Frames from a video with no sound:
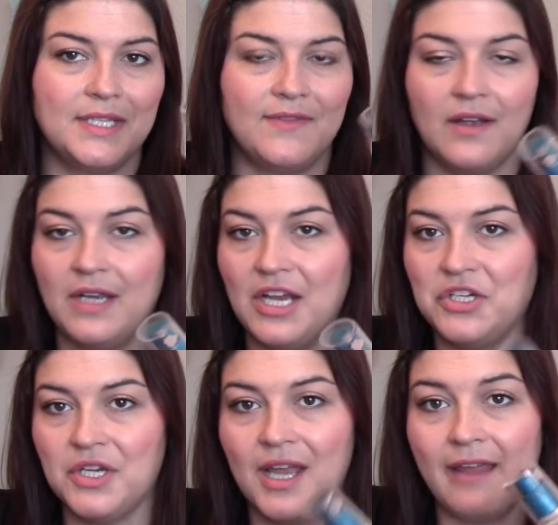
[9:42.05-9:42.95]

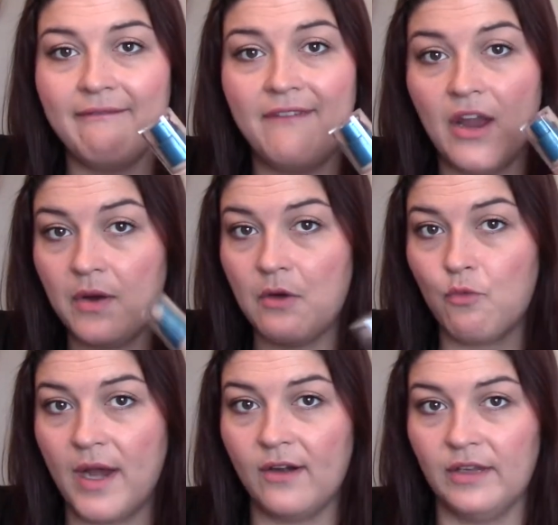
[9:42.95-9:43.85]
foundation, I very
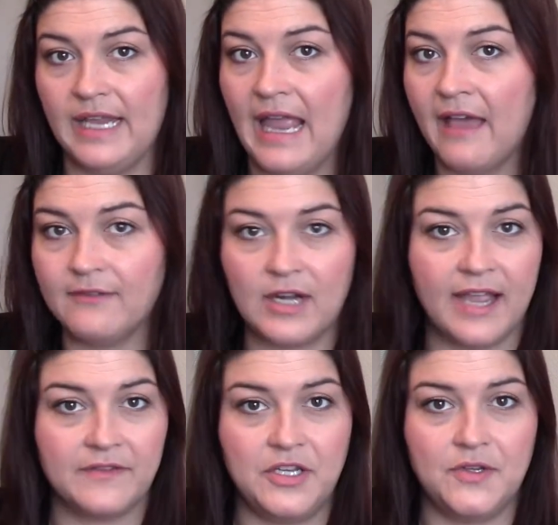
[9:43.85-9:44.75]
rarely ever
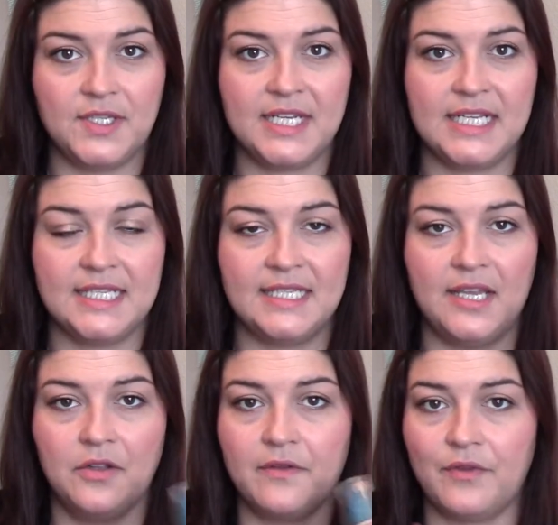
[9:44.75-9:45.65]
have to use a
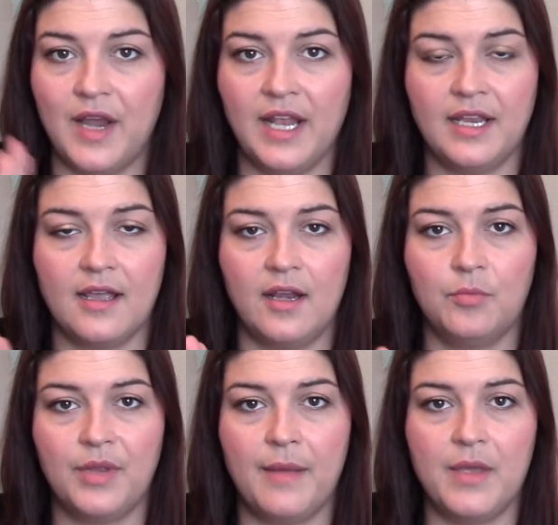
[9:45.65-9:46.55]
concealer for any kind
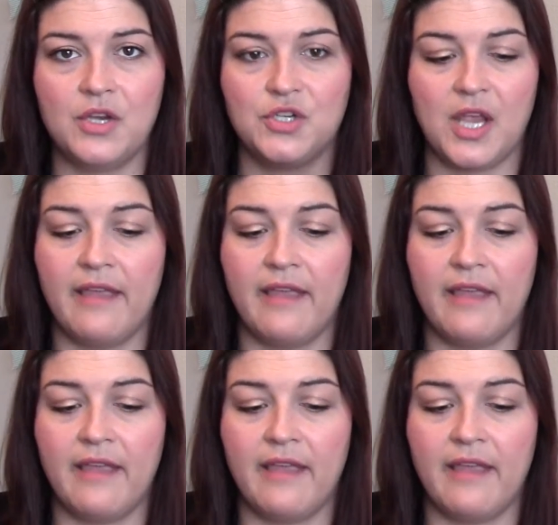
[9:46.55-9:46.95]
of blemish.